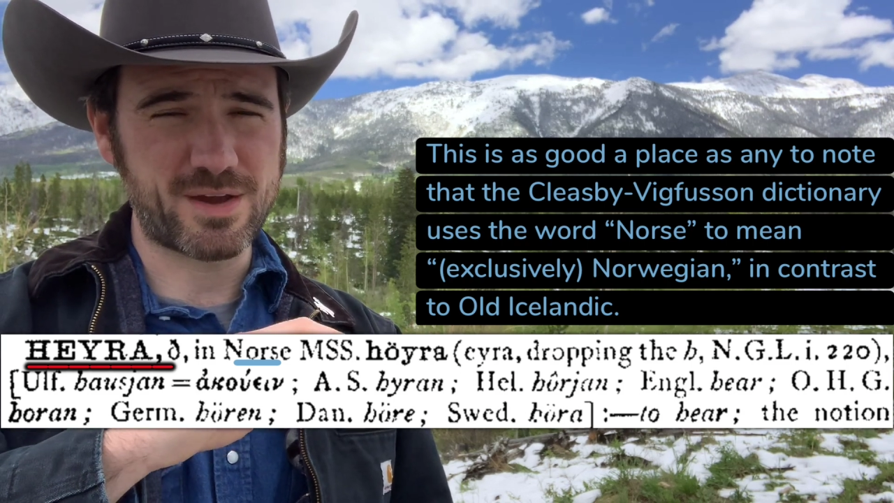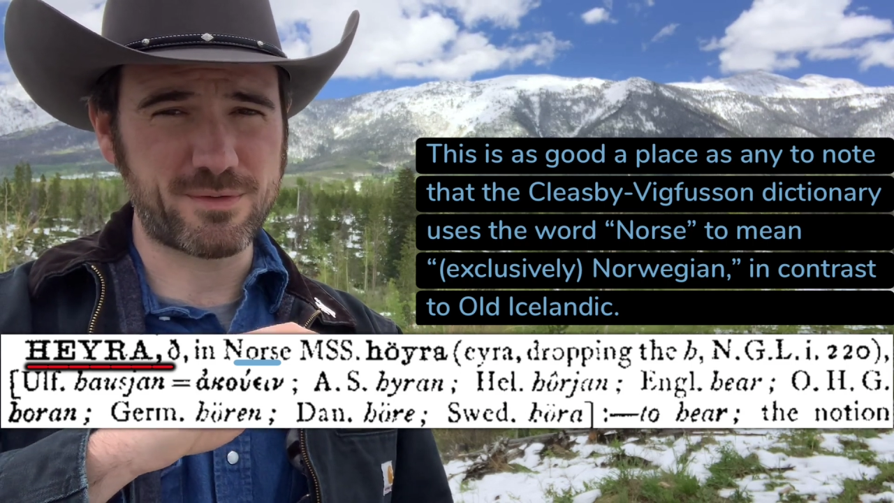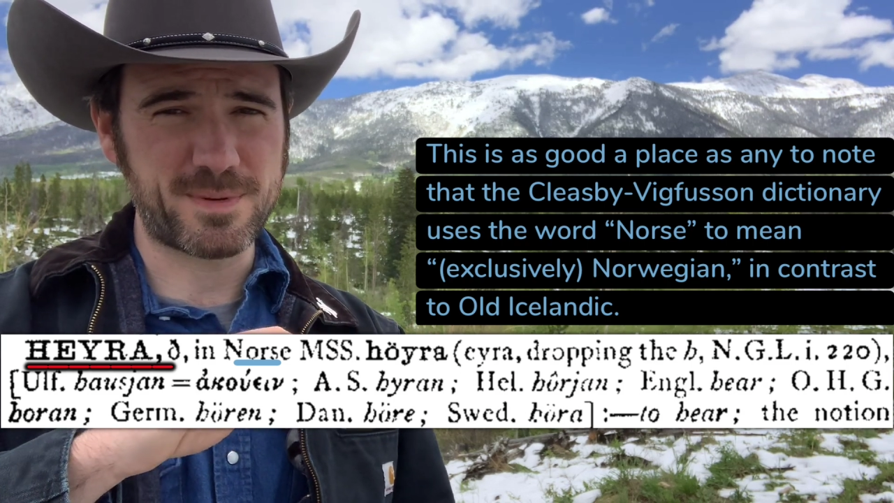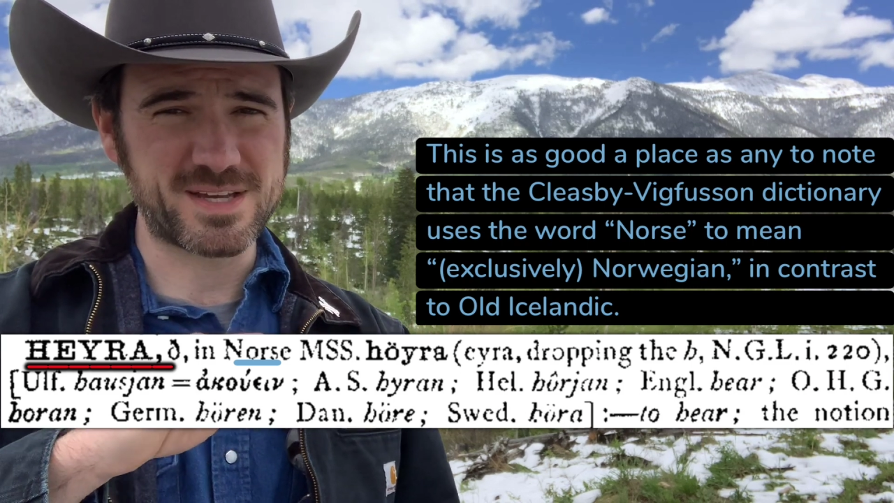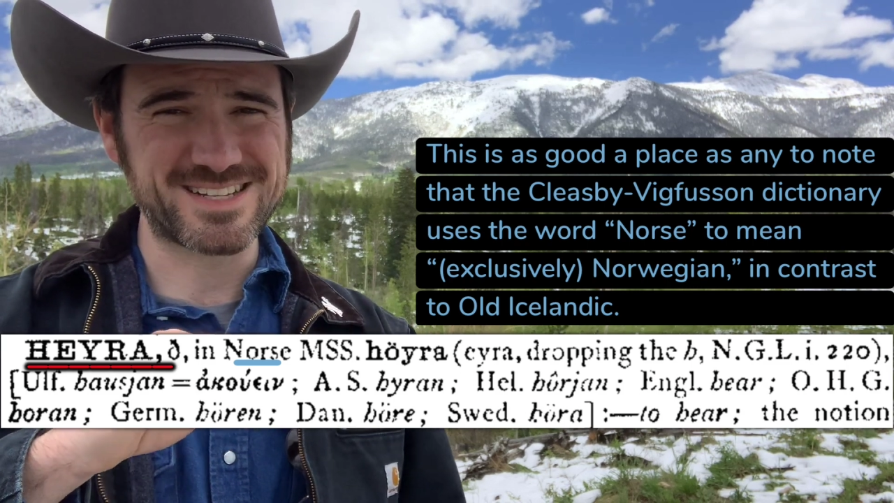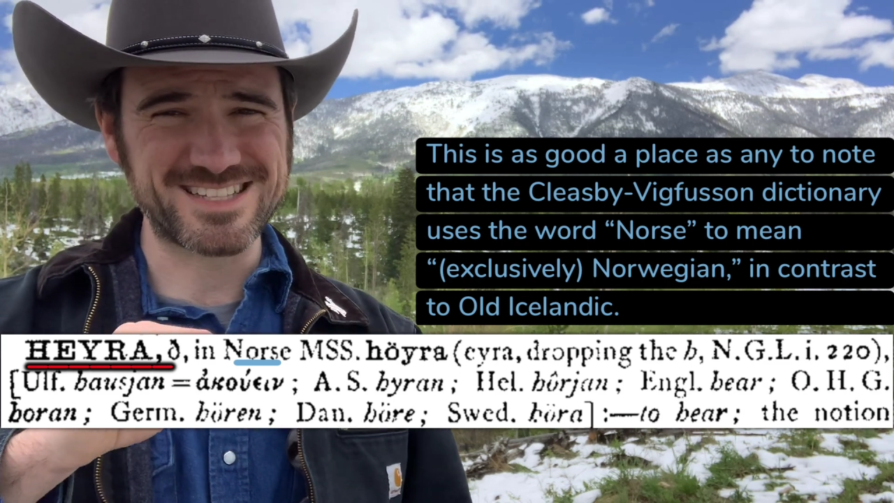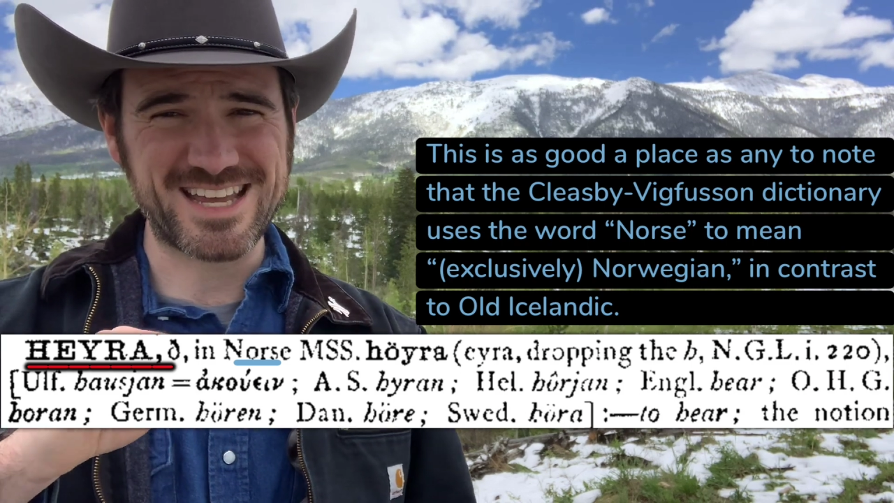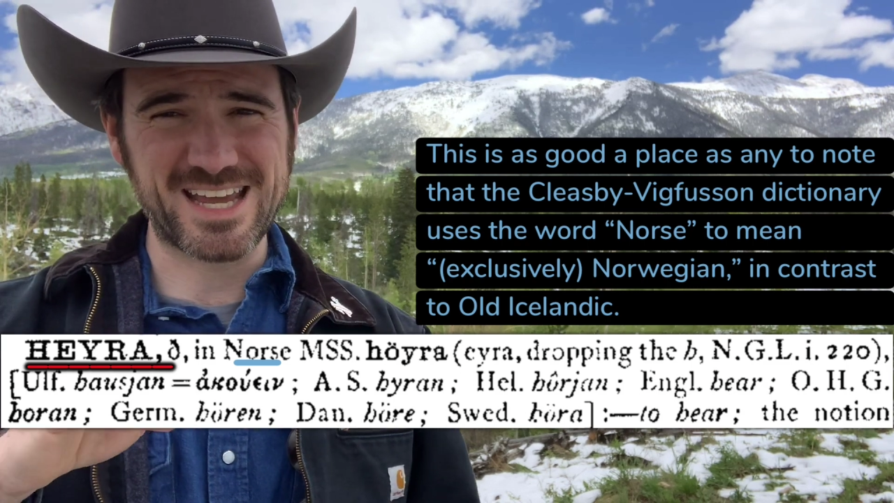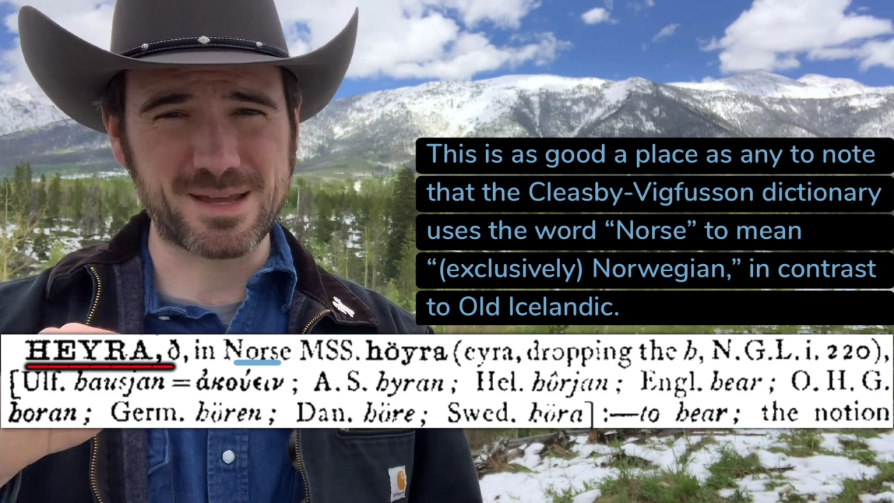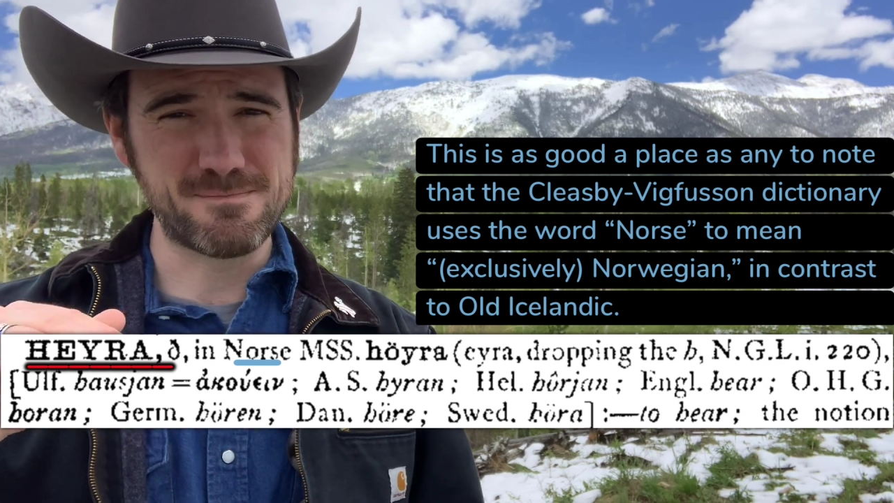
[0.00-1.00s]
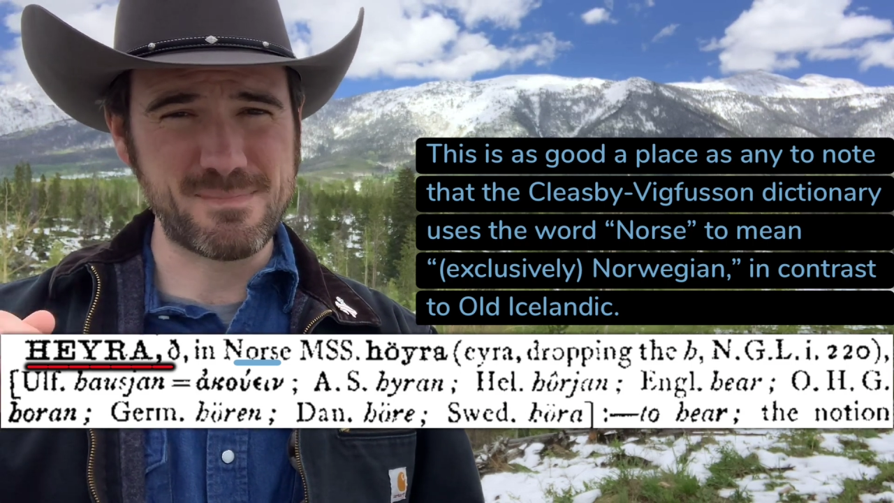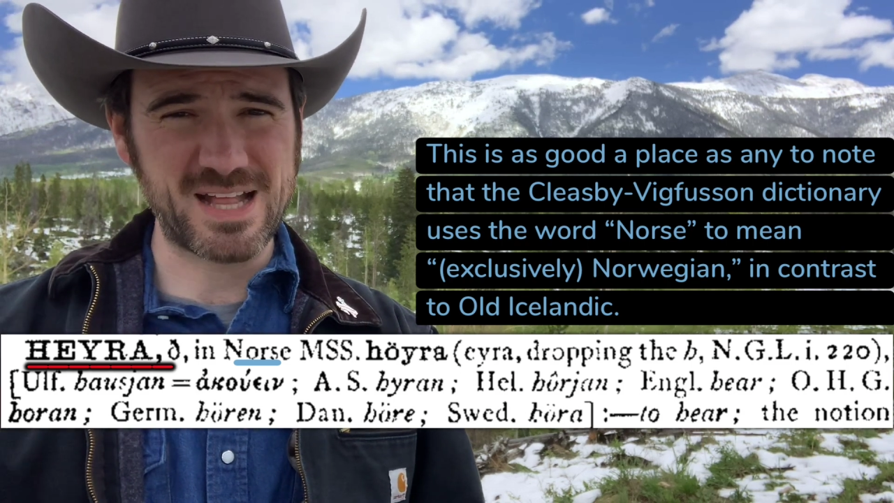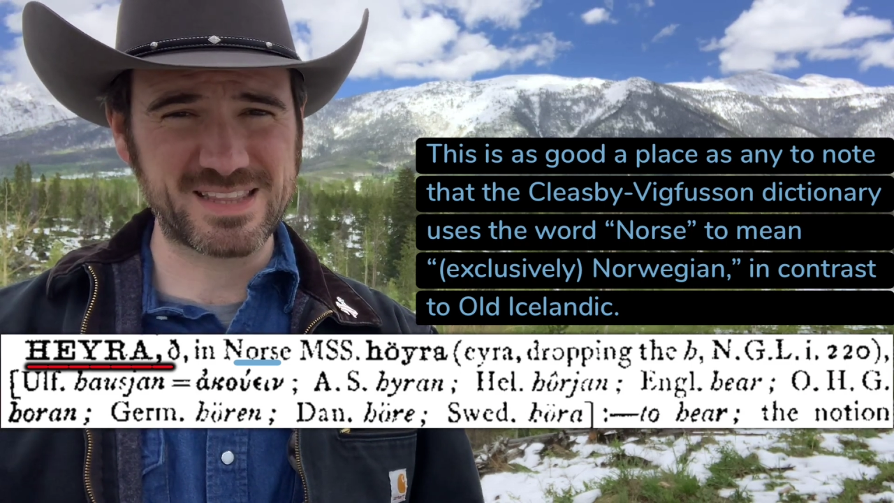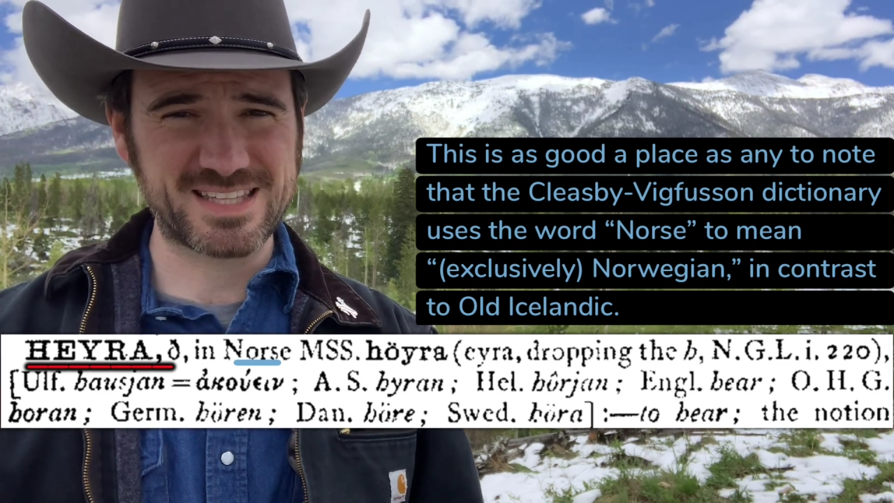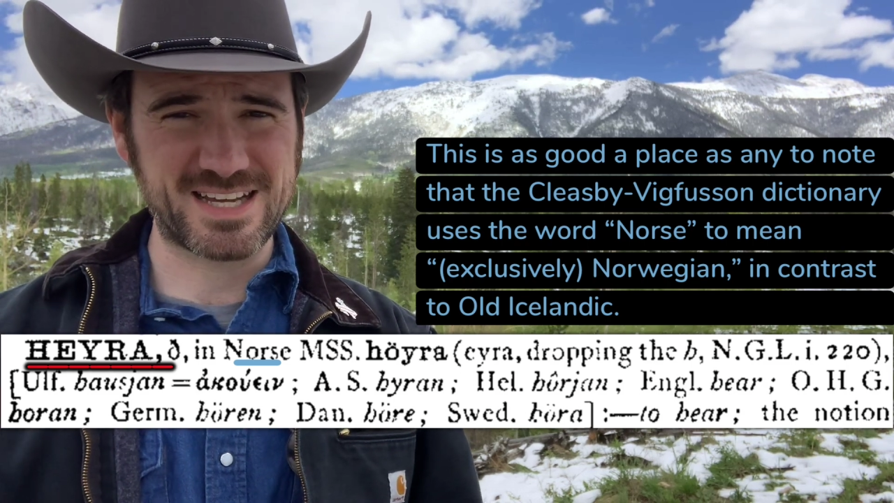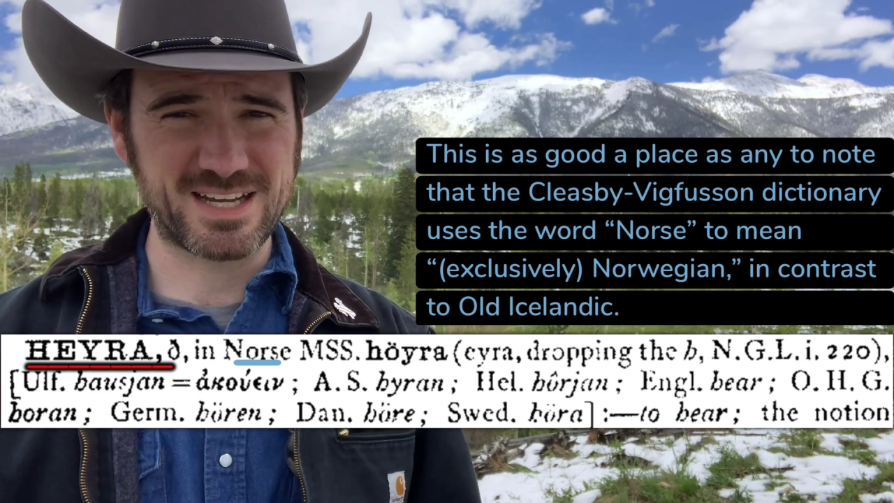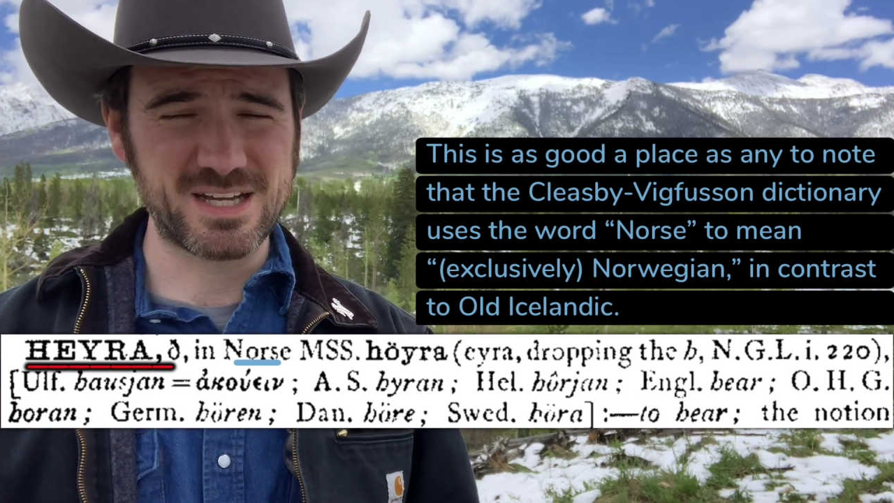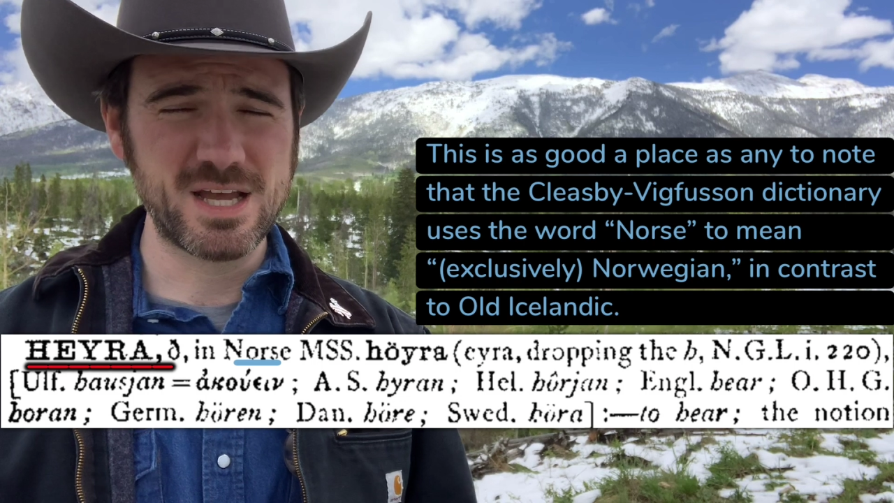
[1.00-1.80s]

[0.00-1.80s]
a past tense ek malta,